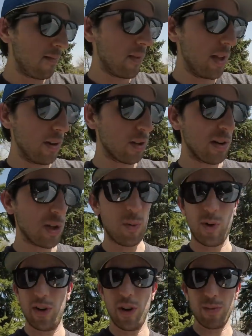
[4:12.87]
you know, especially
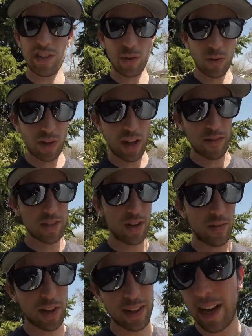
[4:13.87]
when you don't deal in a lot of
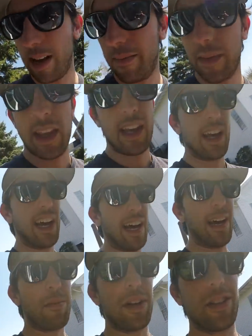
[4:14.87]
stuff like that.
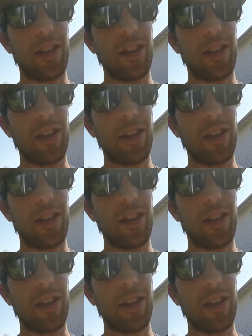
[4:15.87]
I picked